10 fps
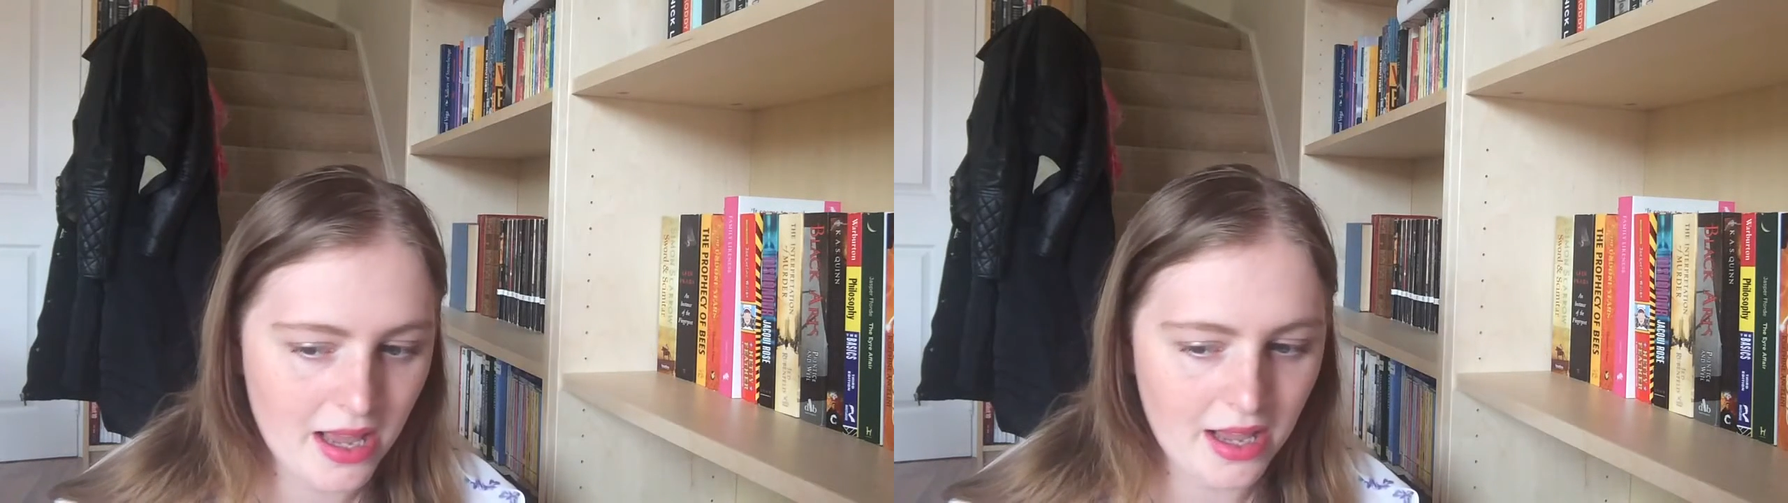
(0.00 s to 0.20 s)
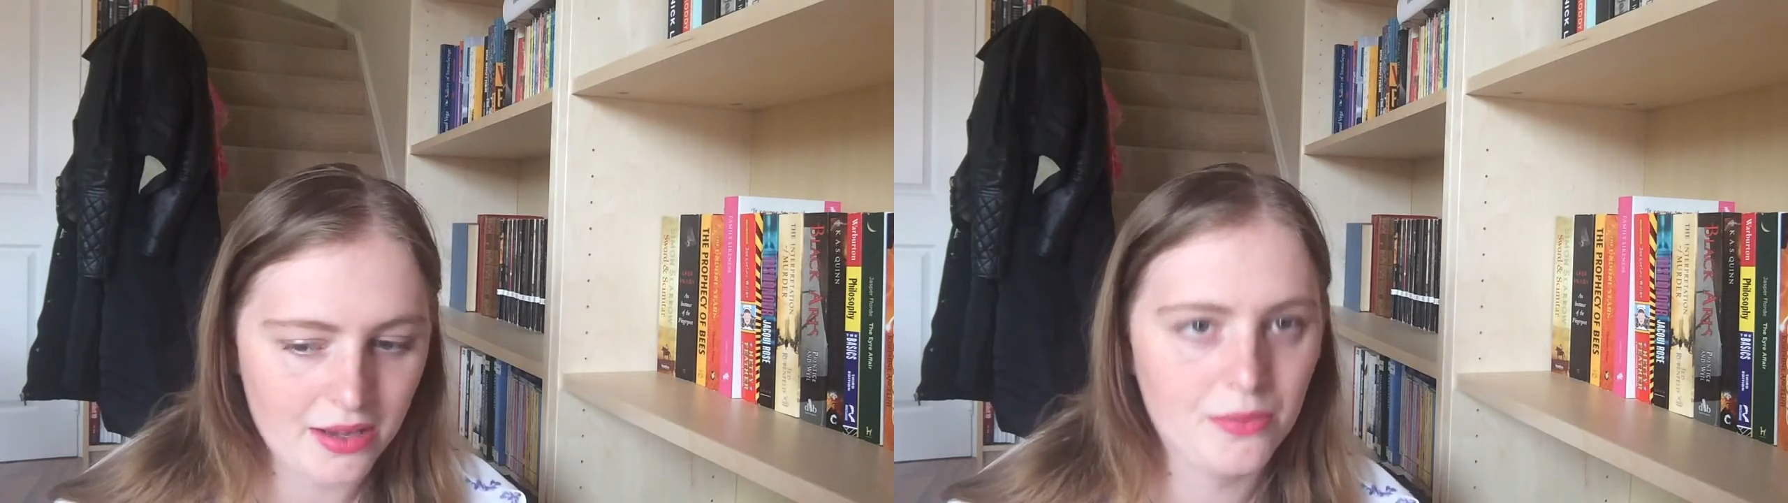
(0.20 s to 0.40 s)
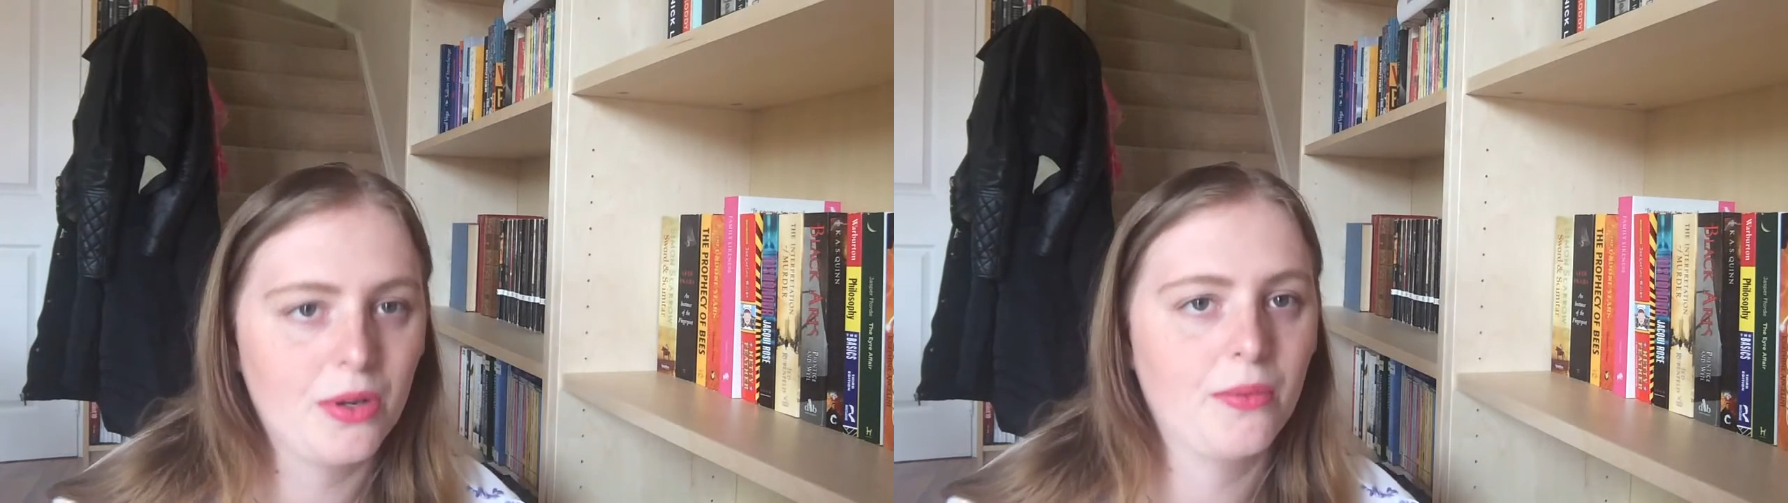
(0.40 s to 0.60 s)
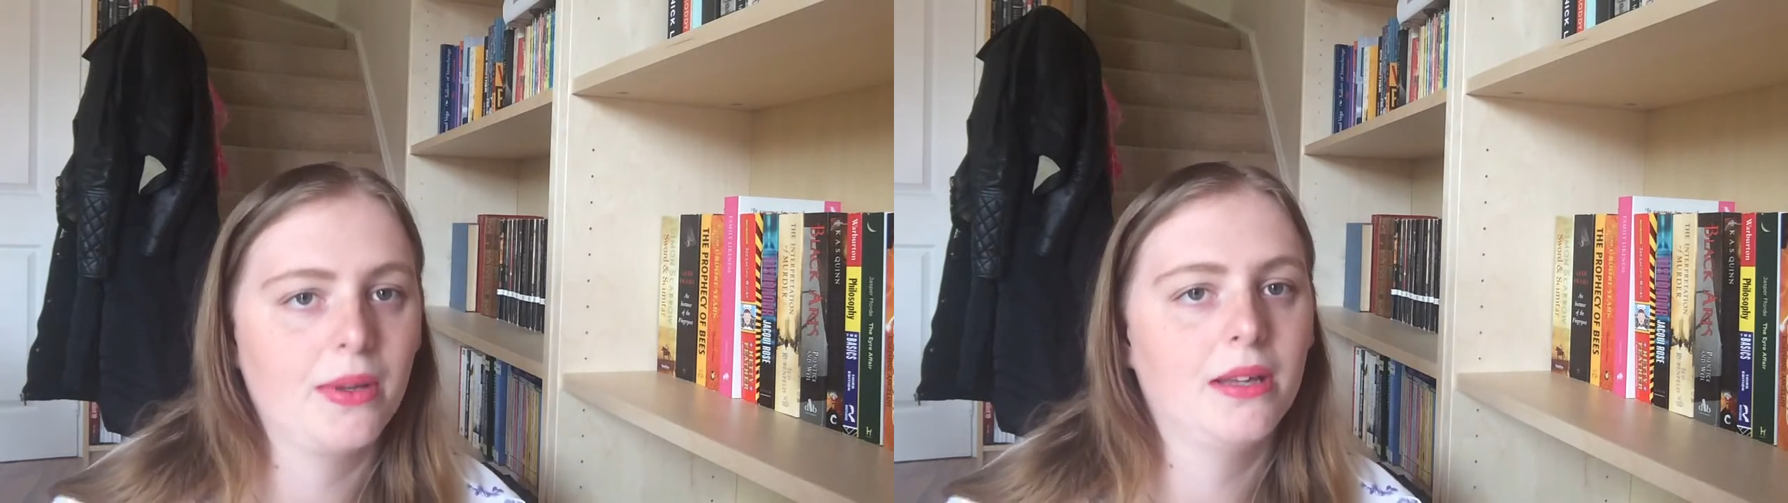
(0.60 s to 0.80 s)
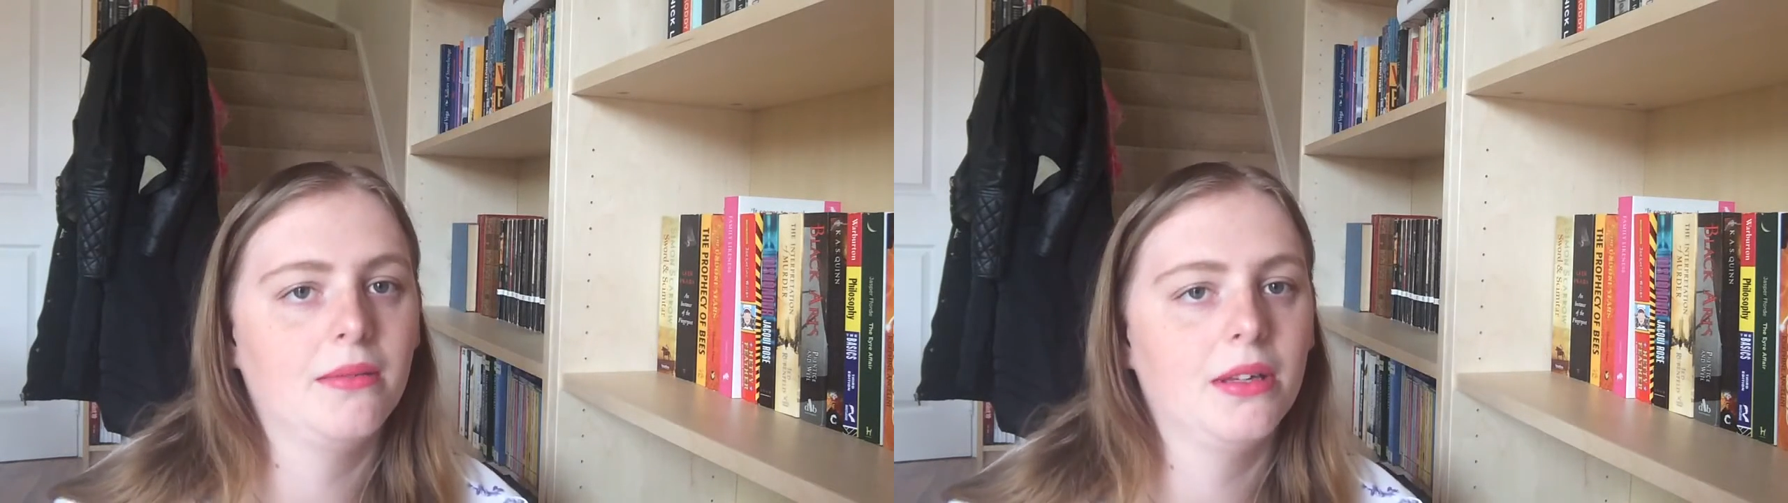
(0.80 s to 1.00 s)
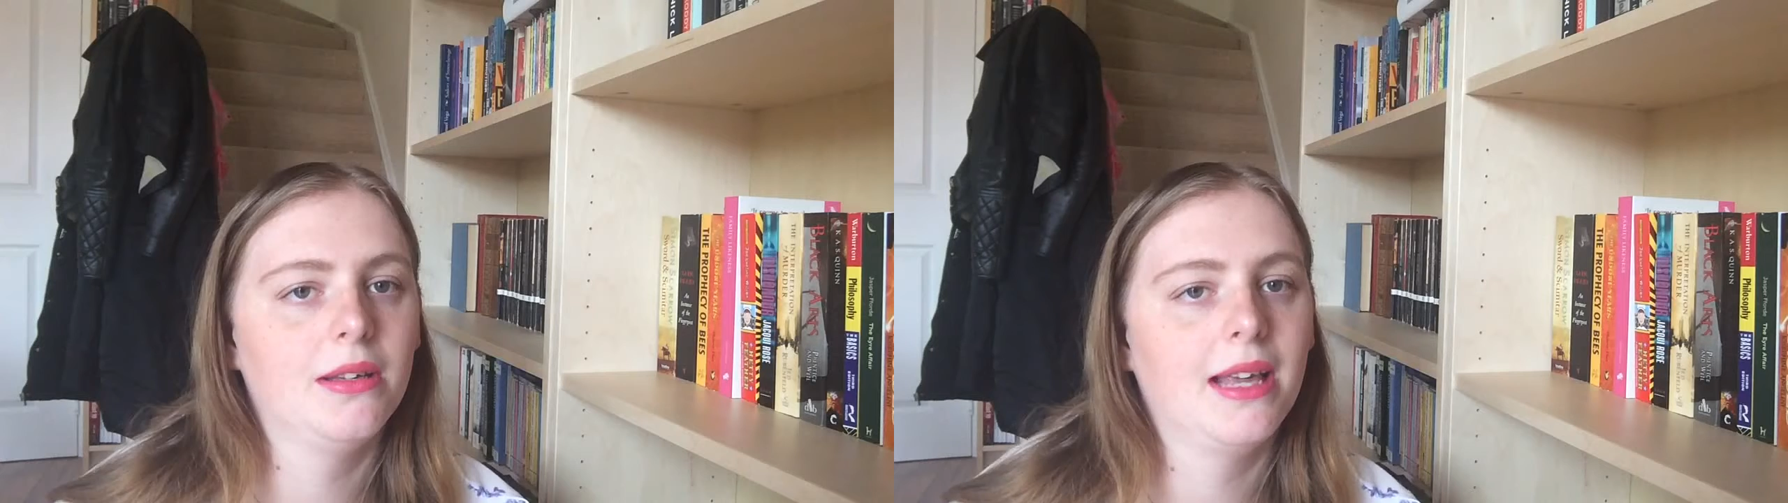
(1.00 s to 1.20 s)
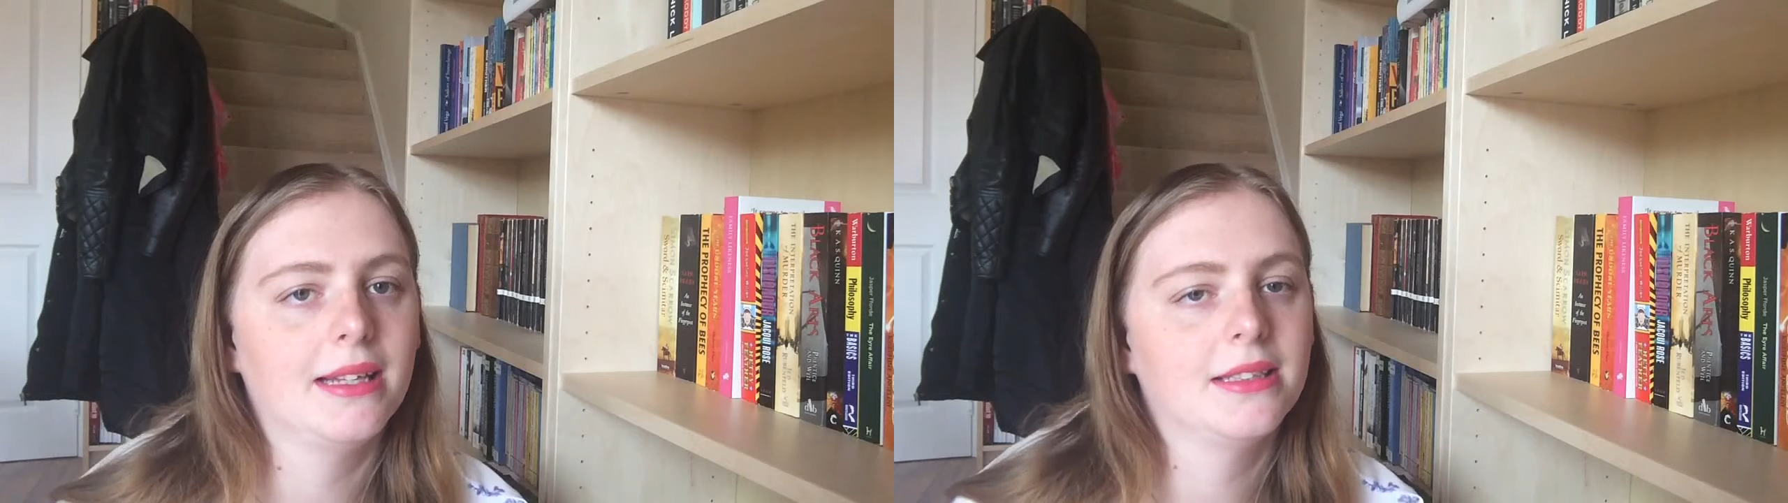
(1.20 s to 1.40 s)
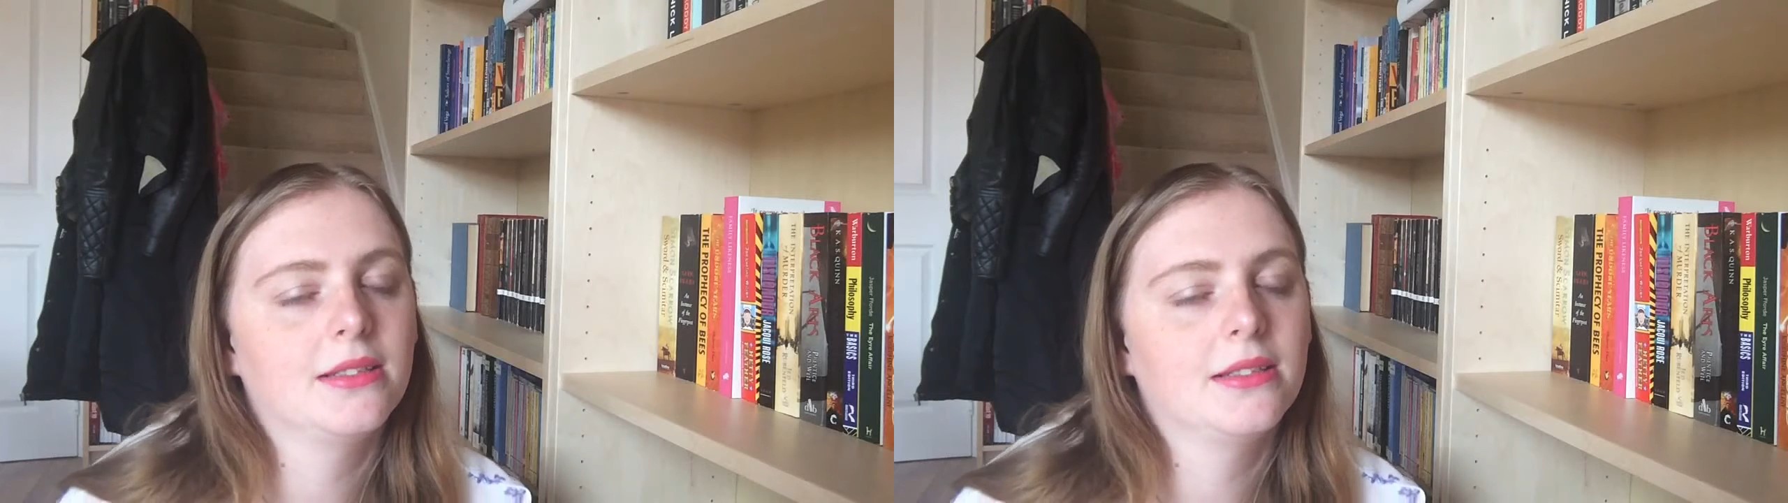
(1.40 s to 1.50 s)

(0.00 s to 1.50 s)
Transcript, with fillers: Uh, you know, where you get